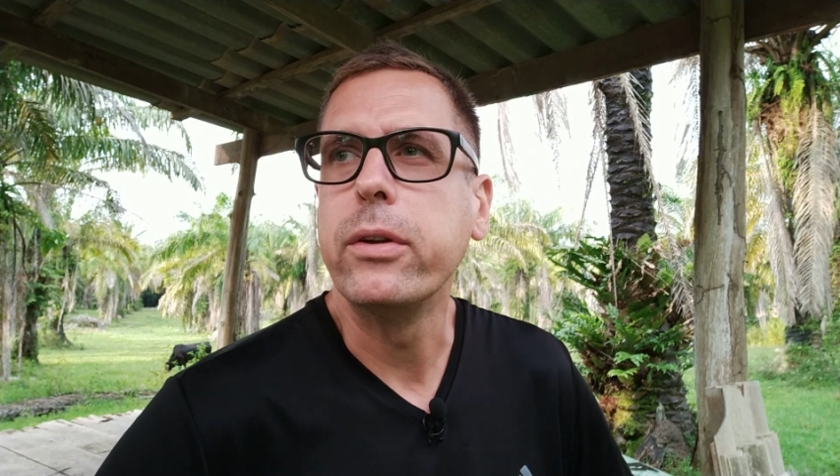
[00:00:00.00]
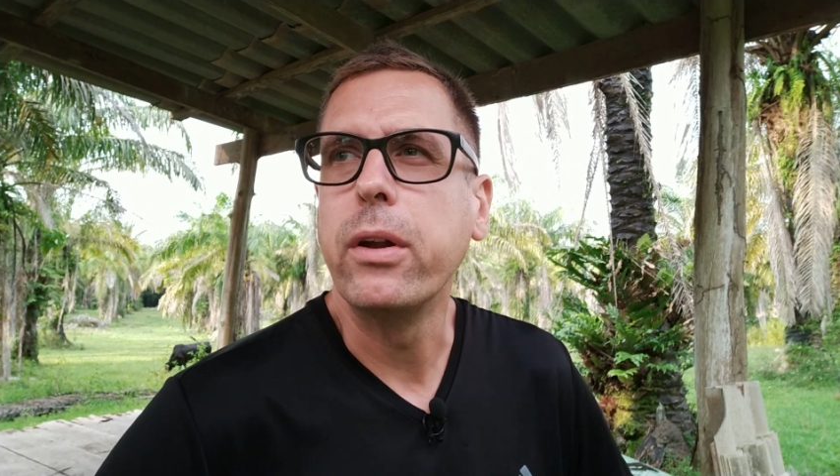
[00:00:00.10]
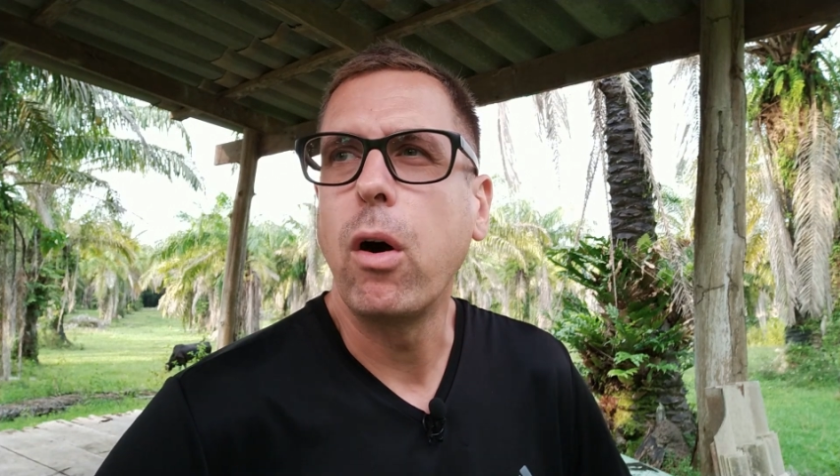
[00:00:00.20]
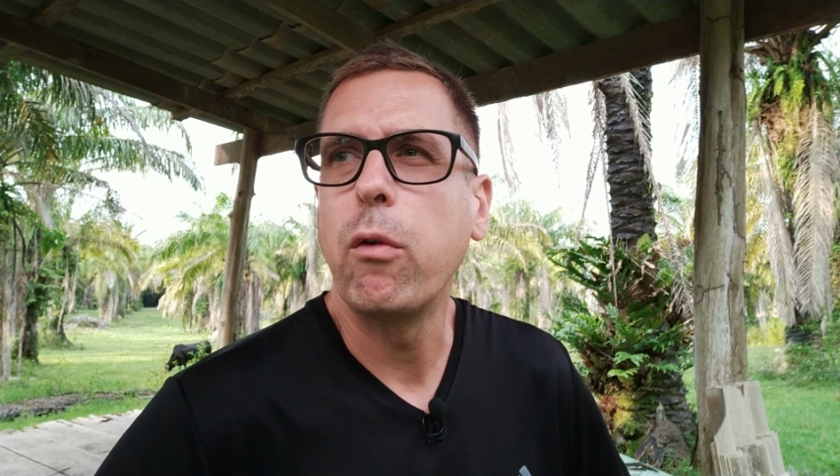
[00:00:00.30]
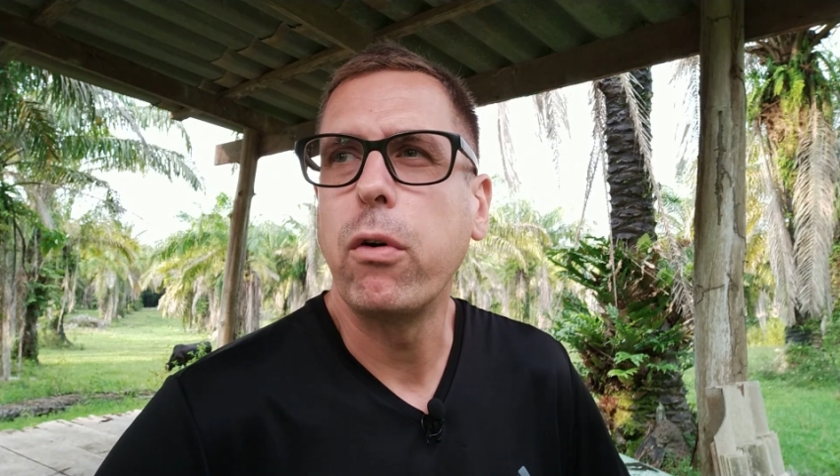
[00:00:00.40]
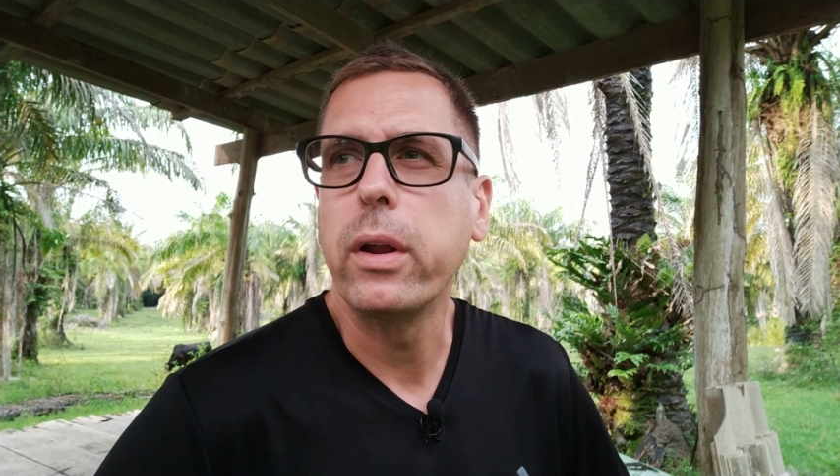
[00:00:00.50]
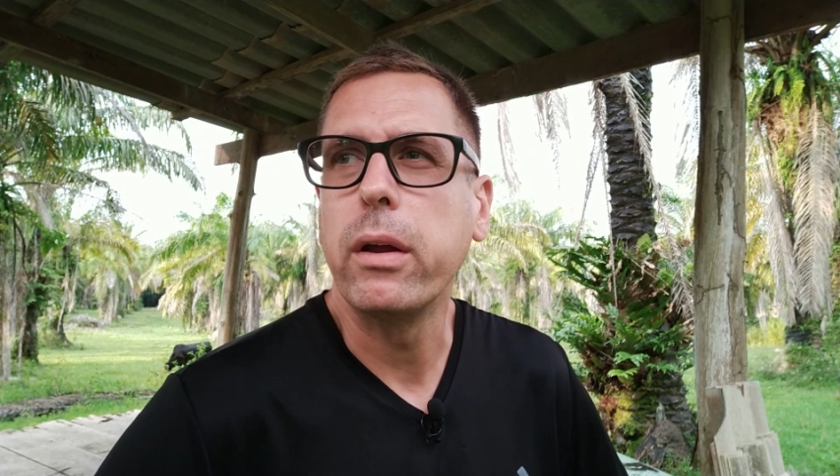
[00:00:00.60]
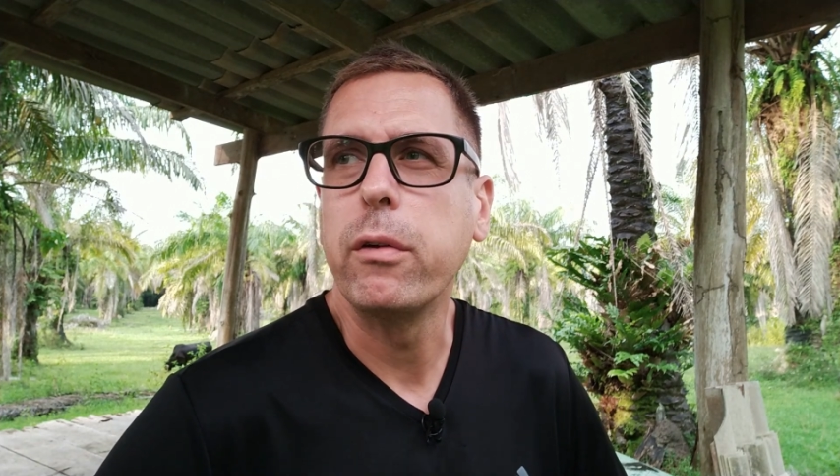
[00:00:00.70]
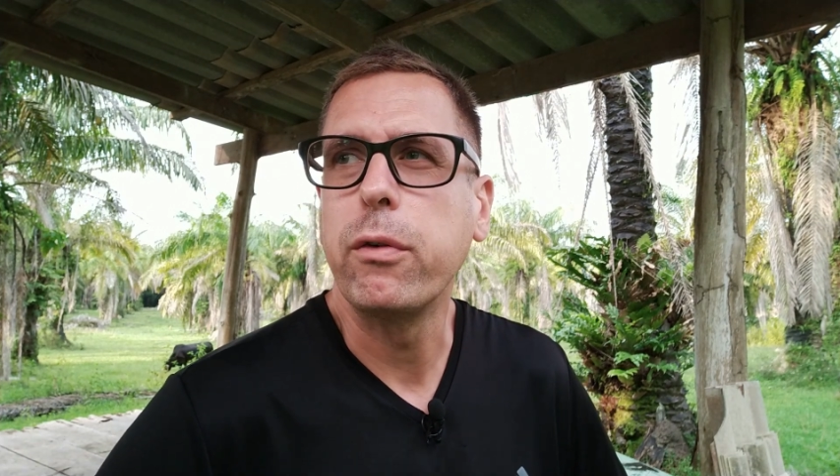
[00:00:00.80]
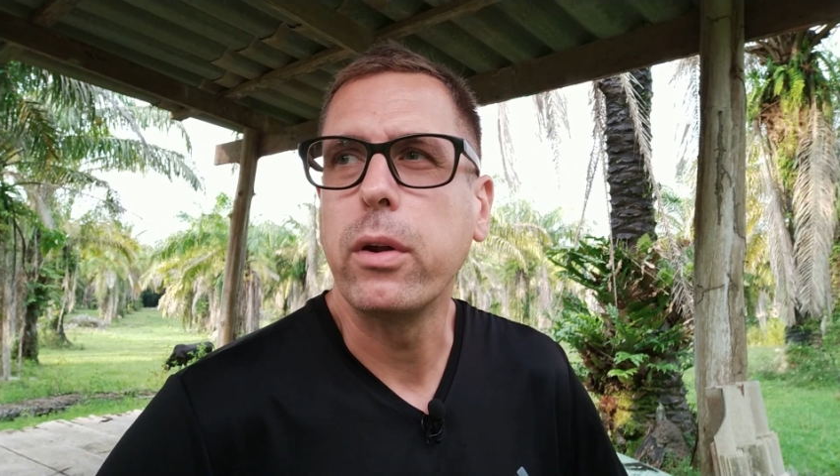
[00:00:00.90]
for
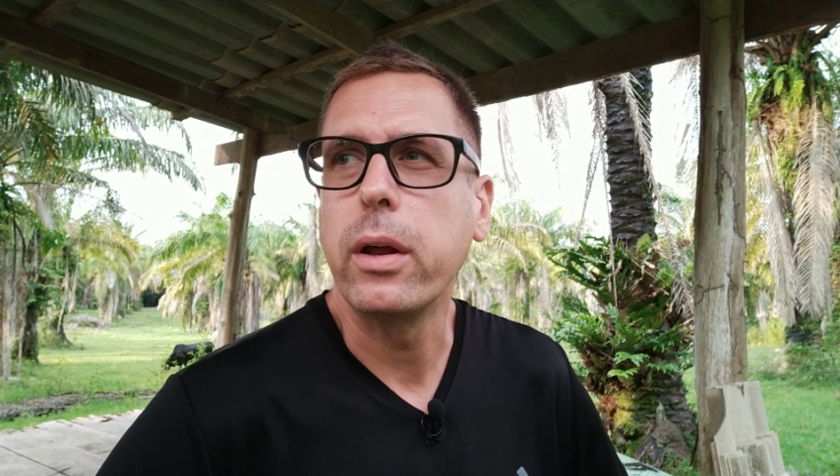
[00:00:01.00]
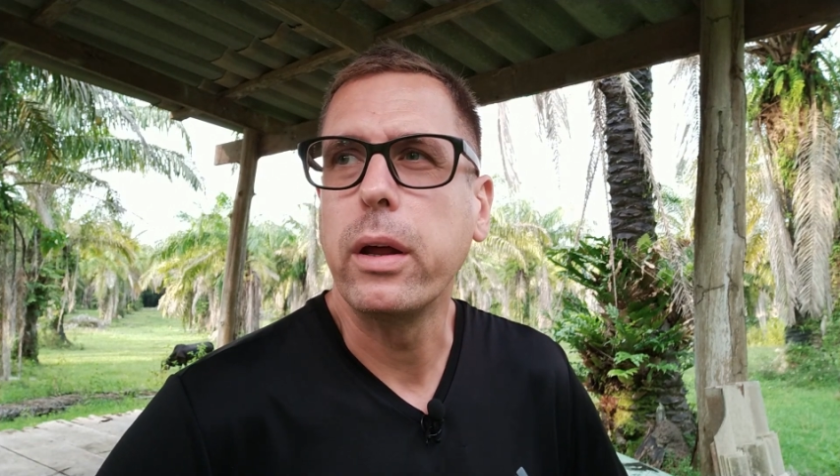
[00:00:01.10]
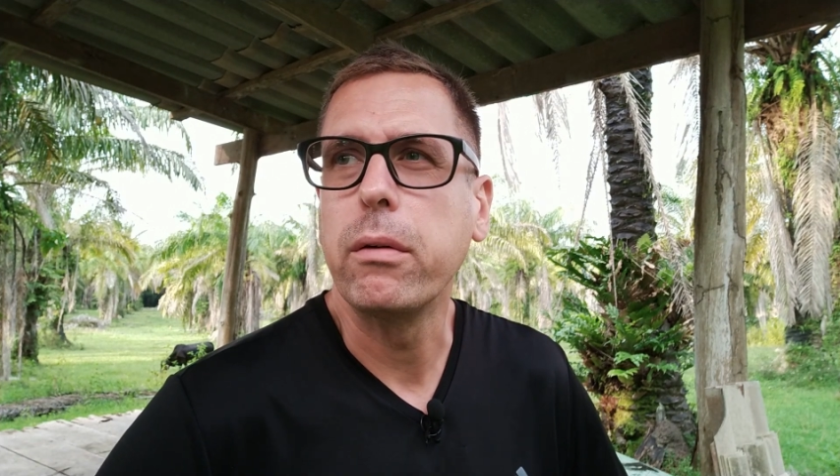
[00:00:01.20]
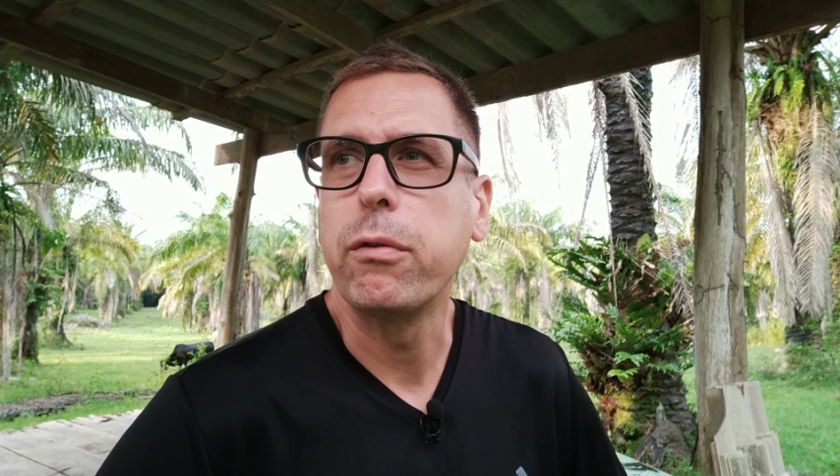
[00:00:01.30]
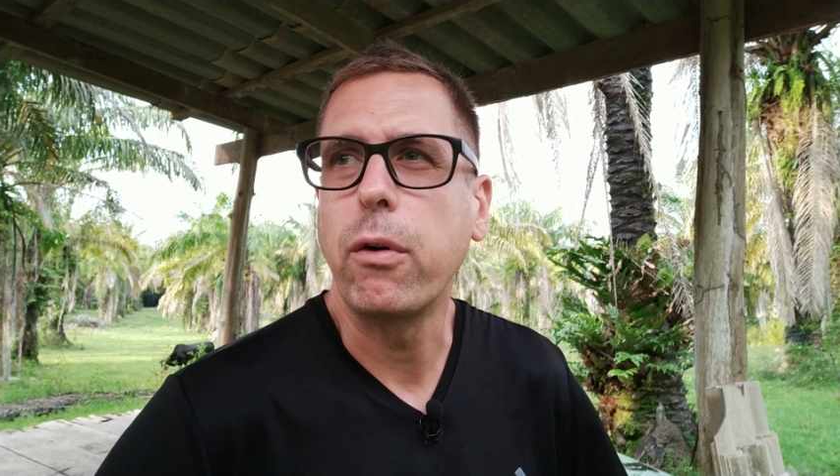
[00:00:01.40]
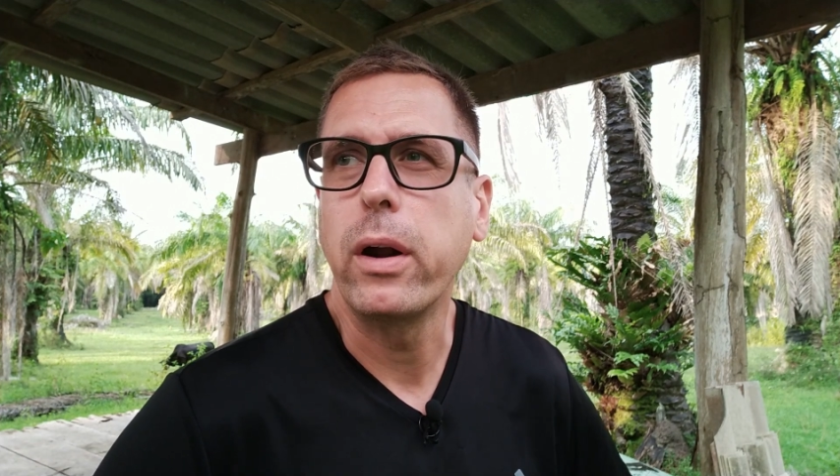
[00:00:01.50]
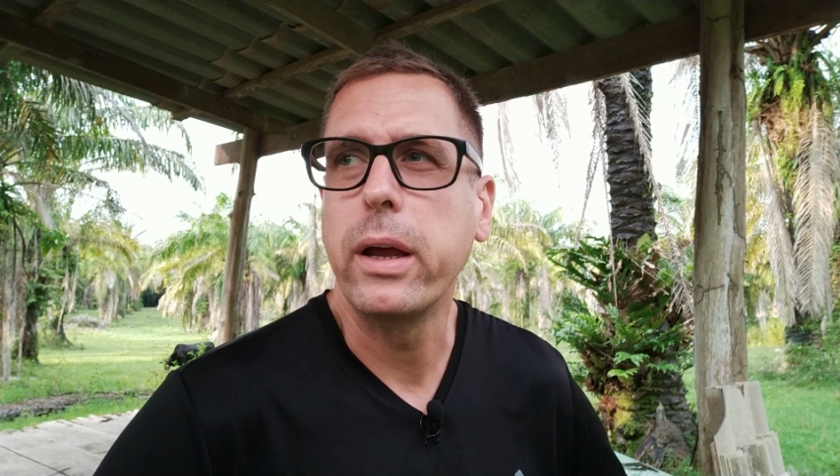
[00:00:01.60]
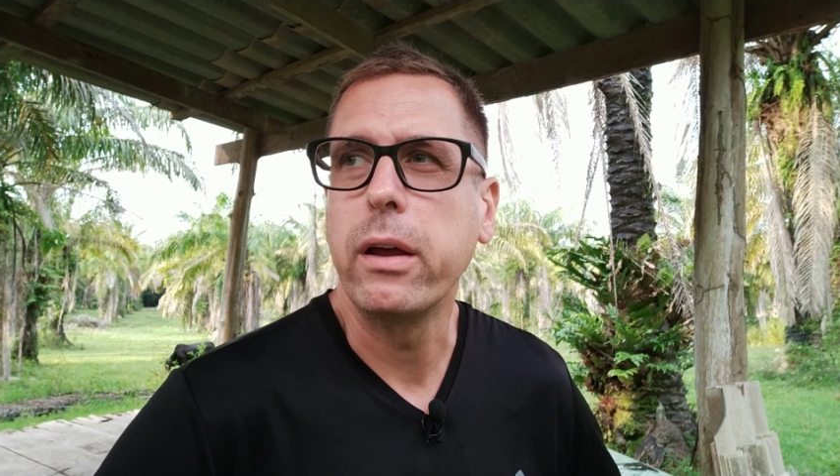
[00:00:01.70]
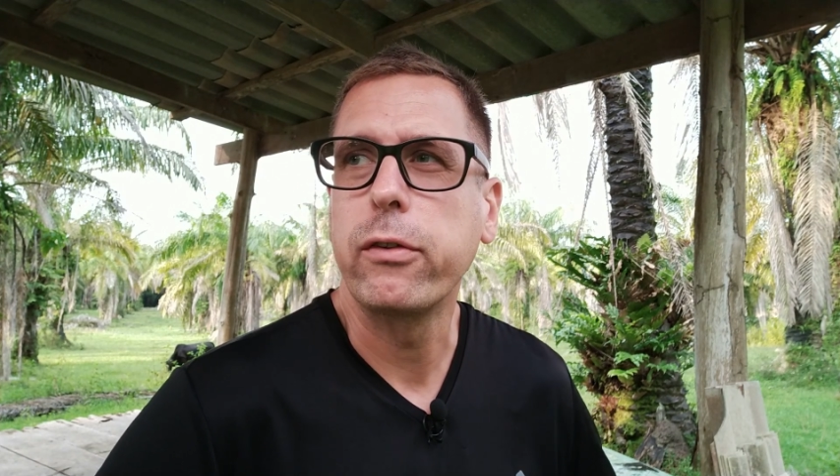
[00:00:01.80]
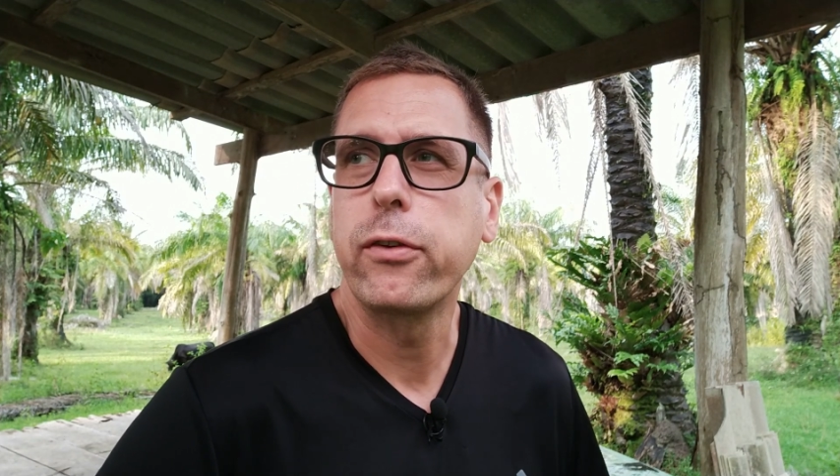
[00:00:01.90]

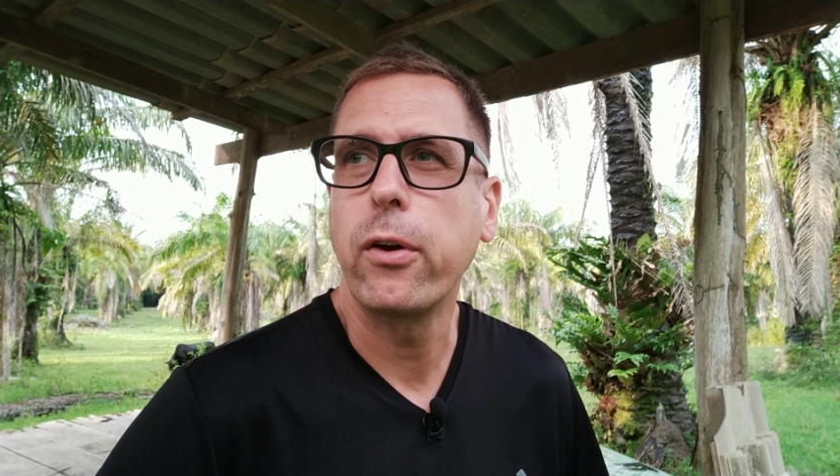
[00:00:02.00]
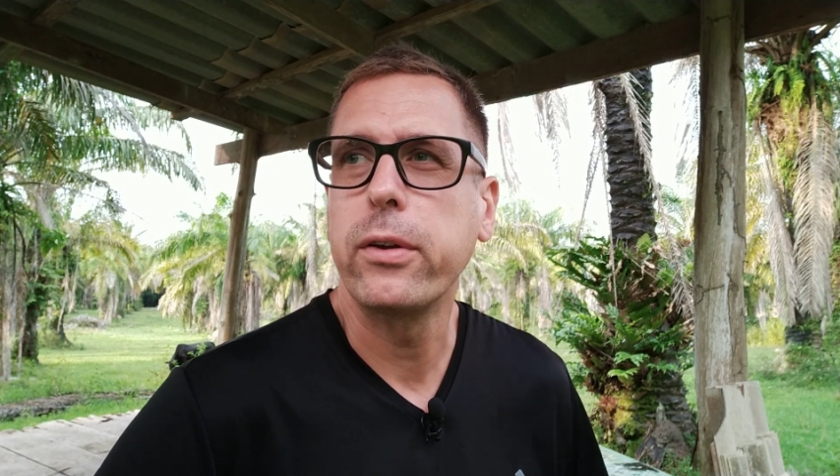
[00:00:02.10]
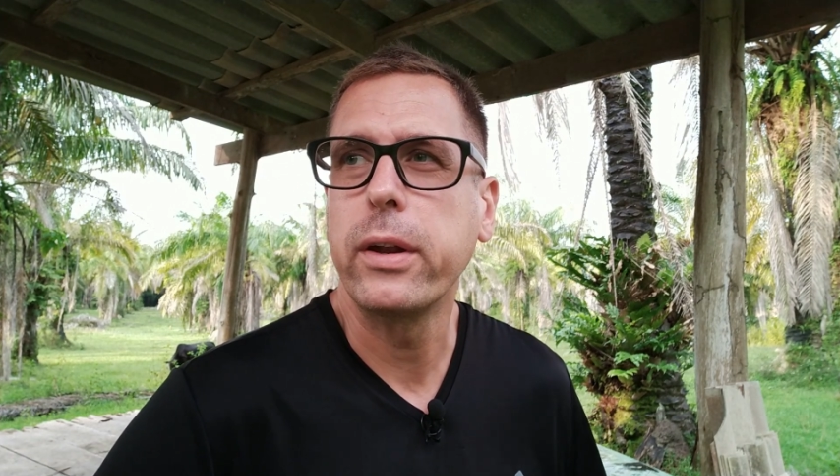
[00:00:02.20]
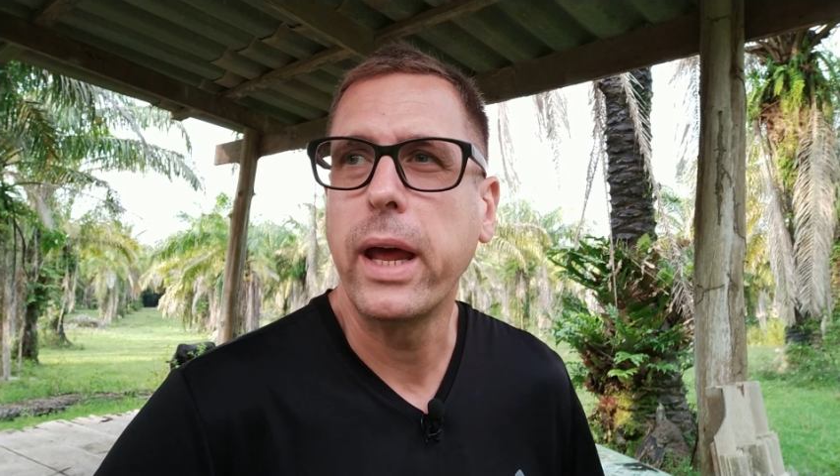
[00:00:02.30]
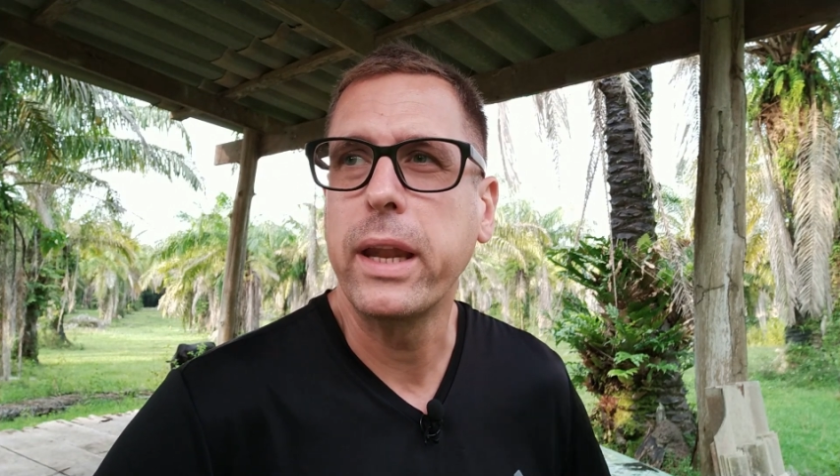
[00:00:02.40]
a certain